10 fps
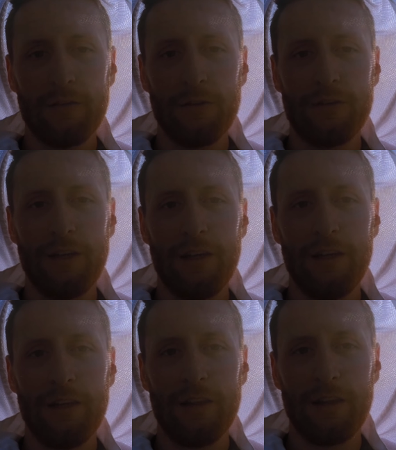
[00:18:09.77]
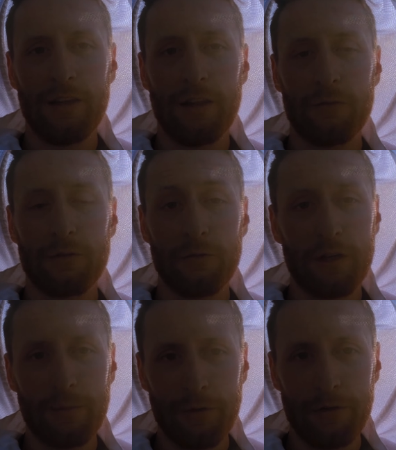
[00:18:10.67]
If you see anything that was a
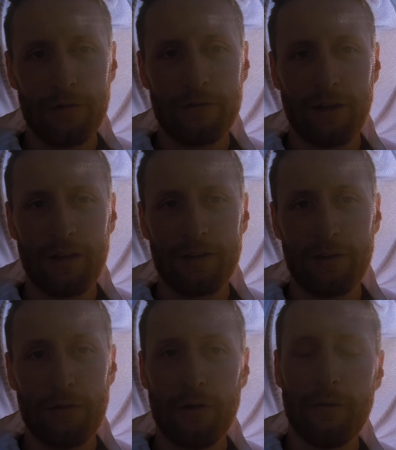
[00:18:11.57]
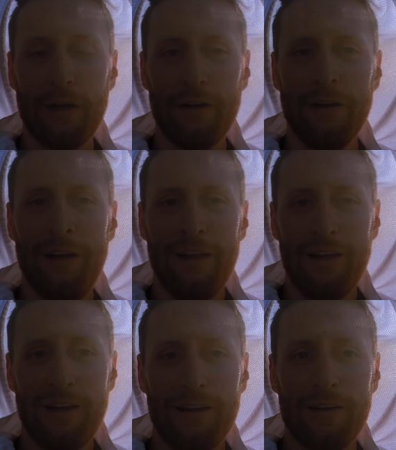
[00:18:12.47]
rookie move and you know better,
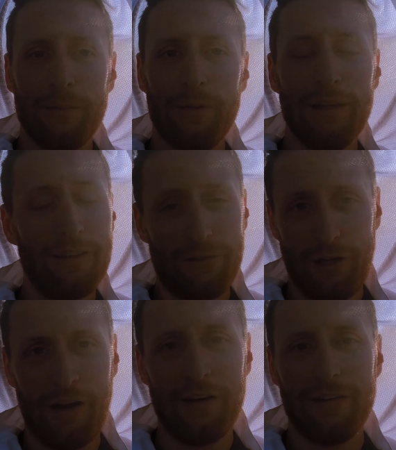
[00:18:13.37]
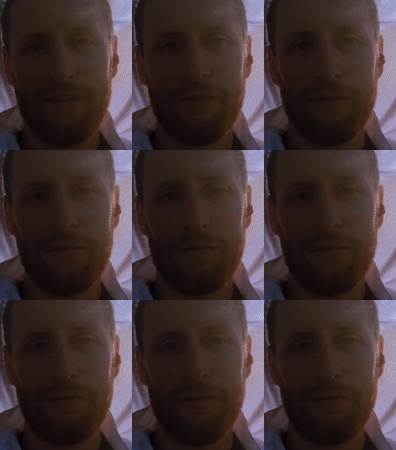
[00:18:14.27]
please share,